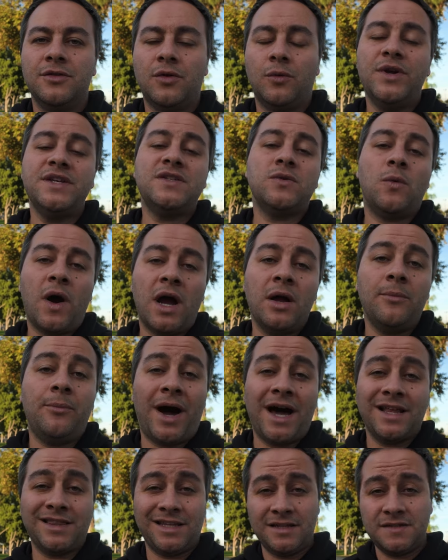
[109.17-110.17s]
The reason why I
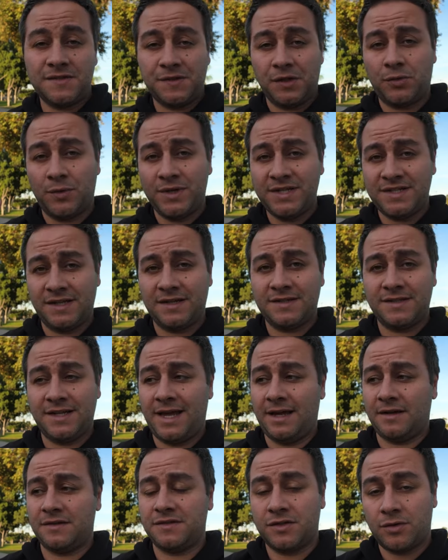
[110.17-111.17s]
bought the
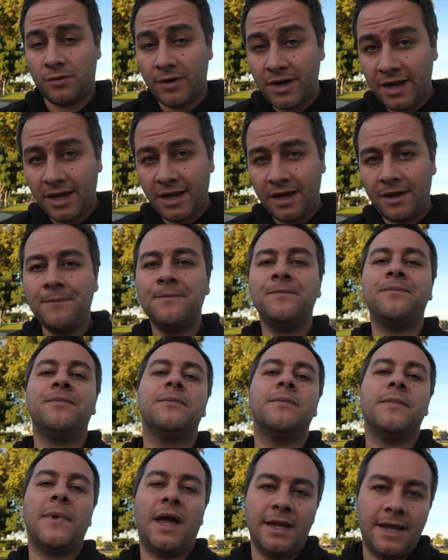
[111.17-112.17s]
Insta360 X3
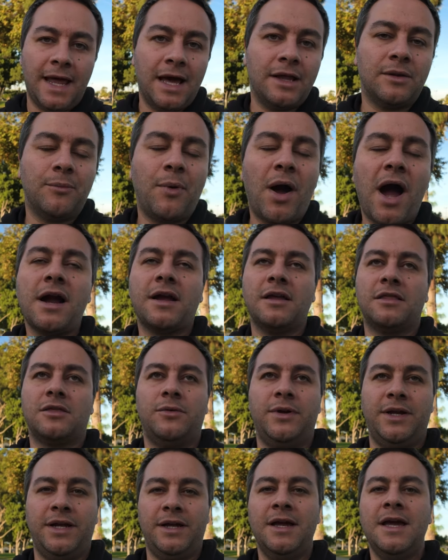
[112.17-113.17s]
and now the Pocket
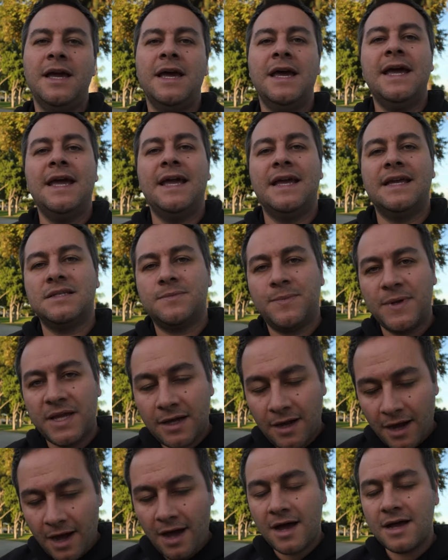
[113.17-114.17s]
3 is
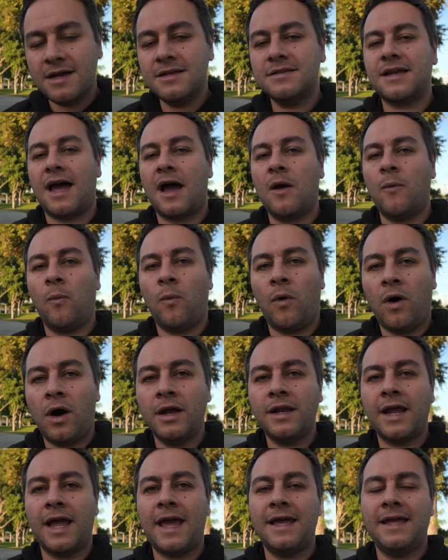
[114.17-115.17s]
because I
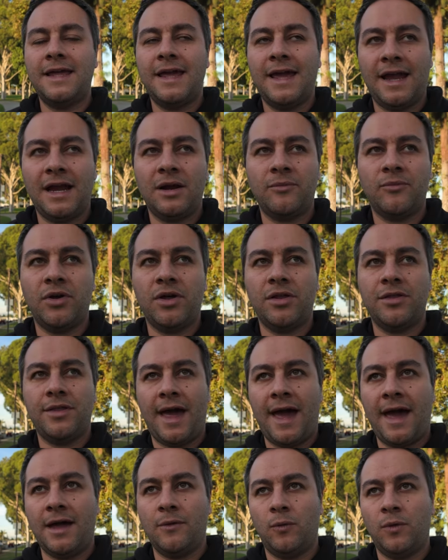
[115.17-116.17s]
want a camera
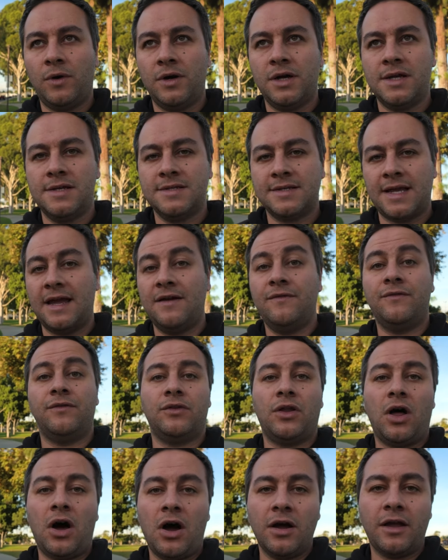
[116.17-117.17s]
that was a
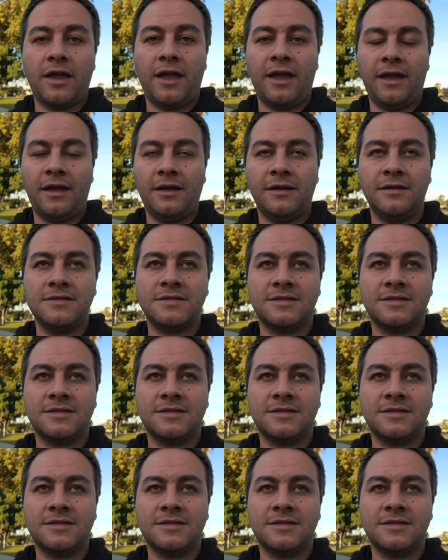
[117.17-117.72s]
vlogging